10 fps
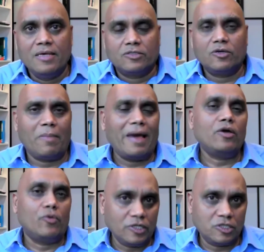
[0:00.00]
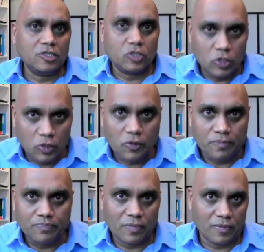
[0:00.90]
So my question to
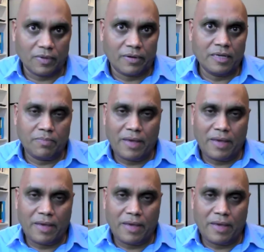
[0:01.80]
you, right,